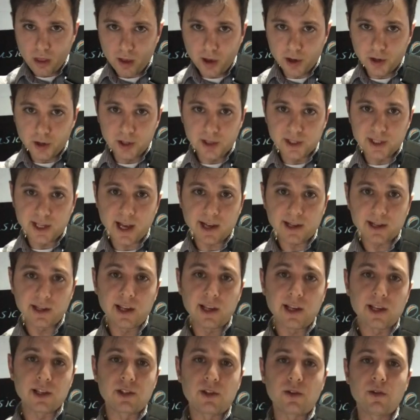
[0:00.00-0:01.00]
a good
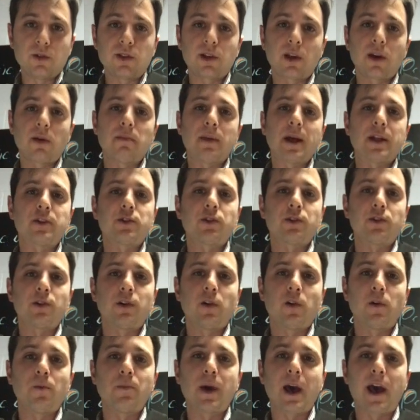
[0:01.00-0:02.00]
technique is using a
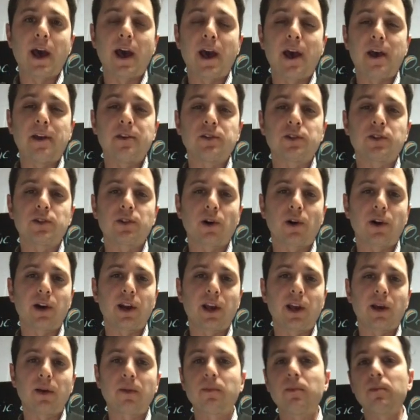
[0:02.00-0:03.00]
metronome and
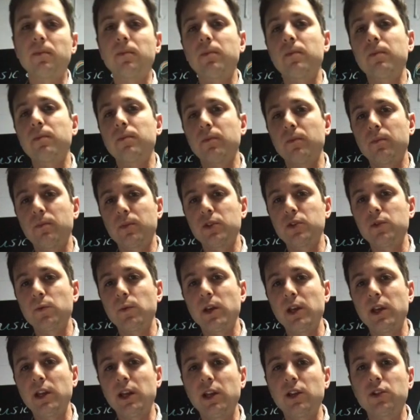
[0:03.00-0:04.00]
starting
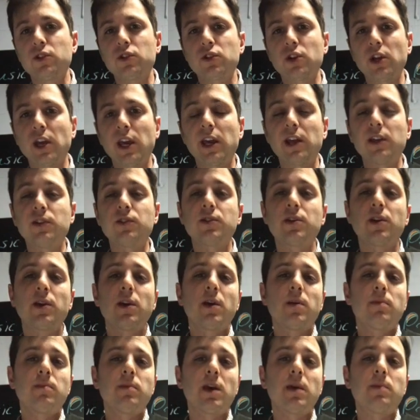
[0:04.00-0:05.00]
between each change
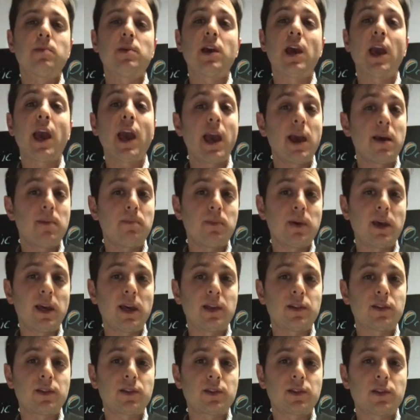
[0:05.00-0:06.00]
maybe 8
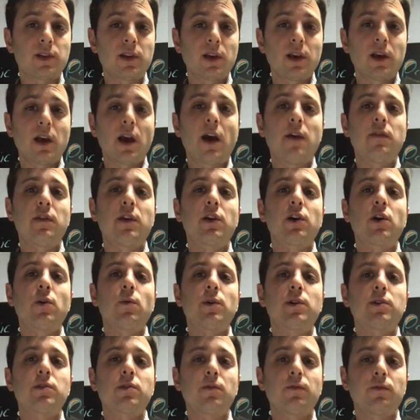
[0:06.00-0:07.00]
beats, and then
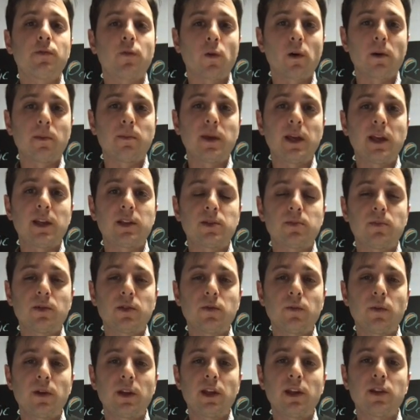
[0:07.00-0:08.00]
going to 4 beats
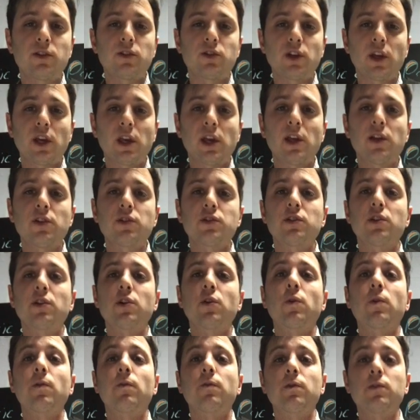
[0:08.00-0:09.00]
between each change, and
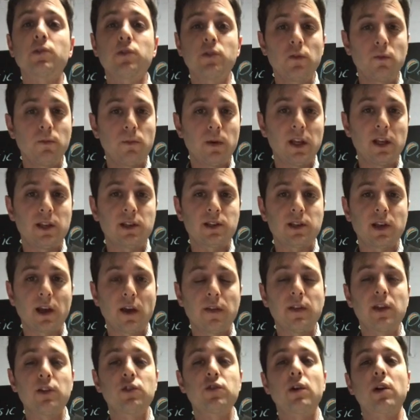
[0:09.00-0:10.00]
then going for 2 beats,
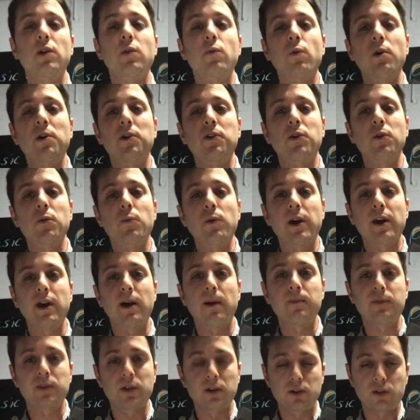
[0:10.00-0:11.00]
and then try to work your way
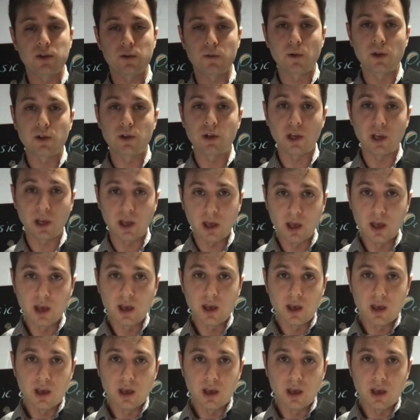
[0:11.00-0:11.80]
up to switching